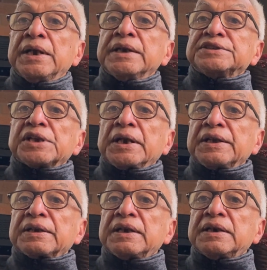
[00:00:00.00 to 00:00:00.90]

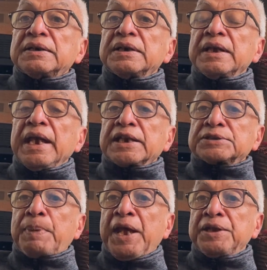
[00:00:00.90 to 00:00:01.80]
Shankara
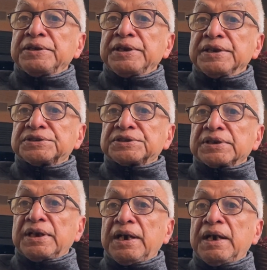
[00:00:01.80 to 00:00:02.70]
expanded his
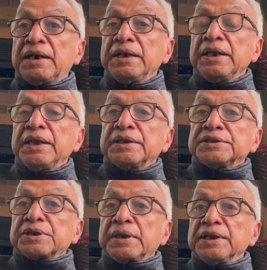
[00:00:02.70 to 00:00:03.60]

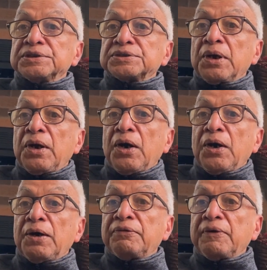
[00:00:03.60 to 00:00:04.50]
studies
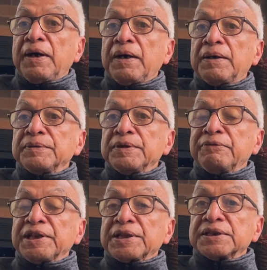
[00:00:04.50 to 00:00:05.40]
of the
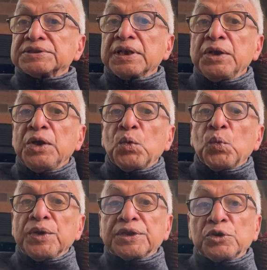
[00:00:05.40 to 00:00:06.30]
Vedas
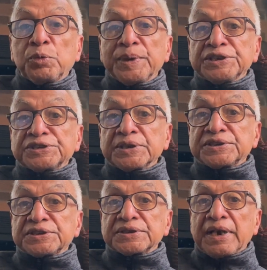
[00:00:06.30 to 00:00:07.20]
with the
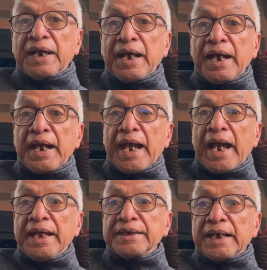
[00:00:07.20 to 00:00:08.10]
Upanishads
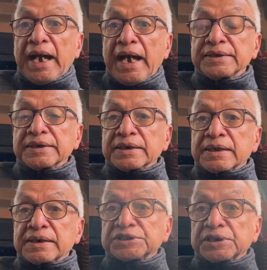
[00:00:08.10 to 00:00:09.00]
and
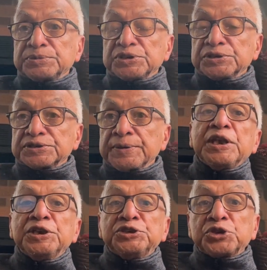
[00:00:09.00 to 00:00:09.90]
other scriptures.
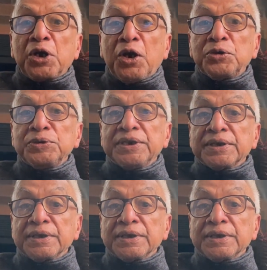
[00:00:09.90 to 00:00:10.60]
He showed